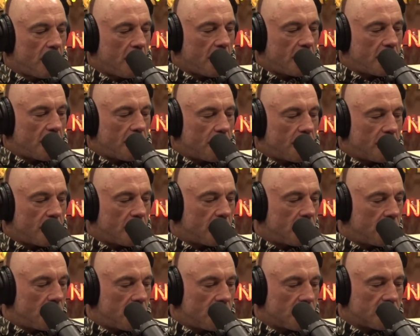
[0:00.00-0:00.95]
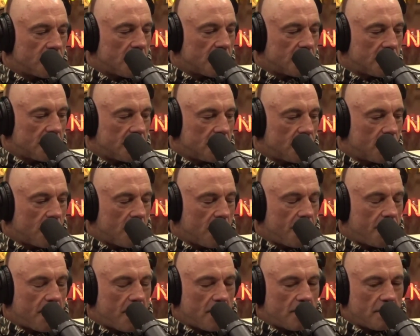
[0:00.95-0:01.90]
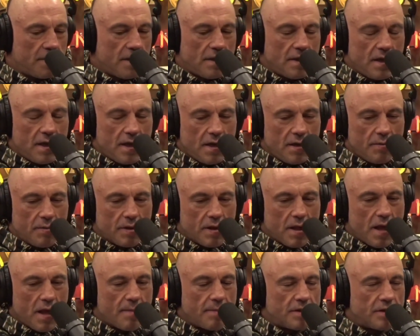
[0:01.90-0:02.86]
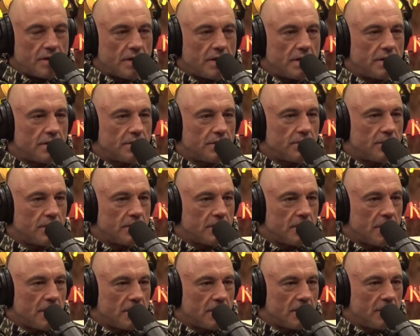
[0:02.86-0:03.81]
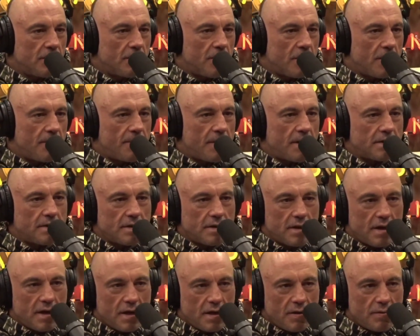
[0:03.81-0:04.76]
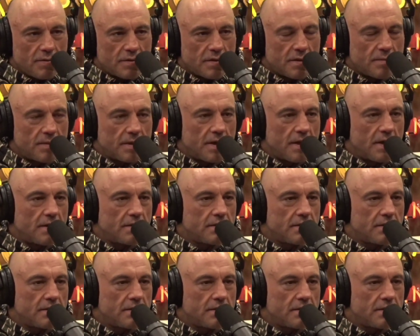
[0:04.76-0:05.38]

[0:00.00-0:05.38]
And then when there's nothing to worry about, then they hit you with climate change. When there's nothing to worry about, then they hit you with something else.